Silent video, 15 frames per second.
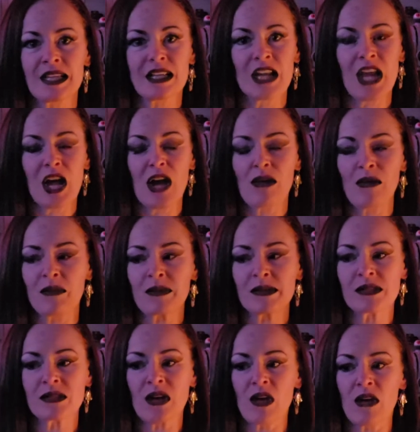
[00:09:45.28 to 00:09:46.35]
No, it was
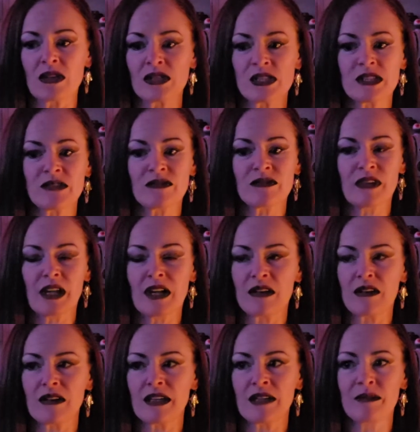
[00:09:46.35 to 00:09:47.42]
all just
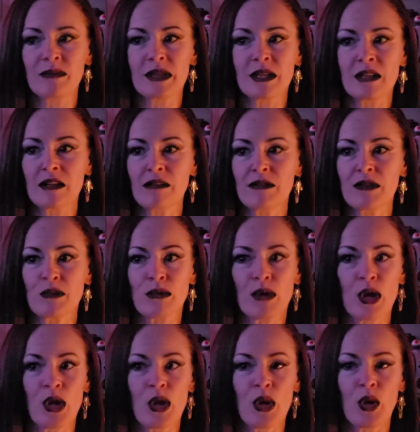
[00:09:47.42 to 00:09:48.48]
very middle of the
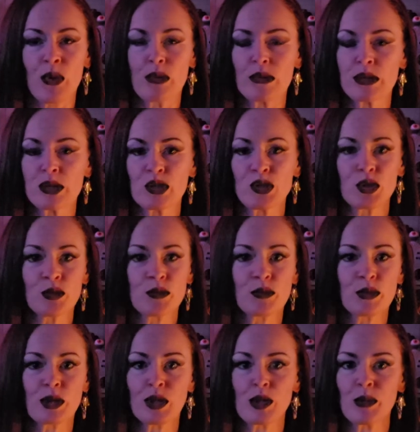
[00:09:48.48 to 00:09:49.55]
road,
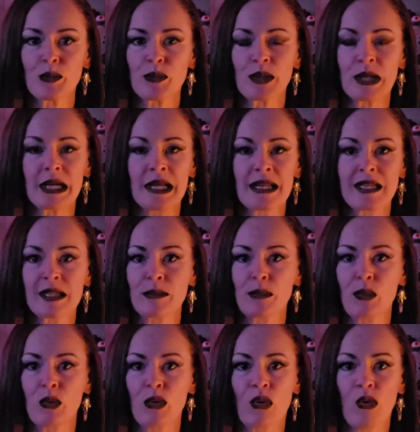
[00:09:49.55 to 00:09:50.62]
super
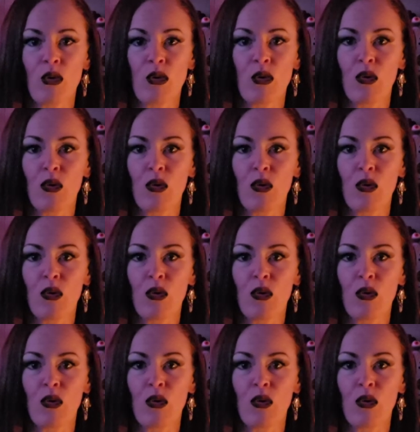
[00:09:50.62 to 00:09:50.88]
predictable.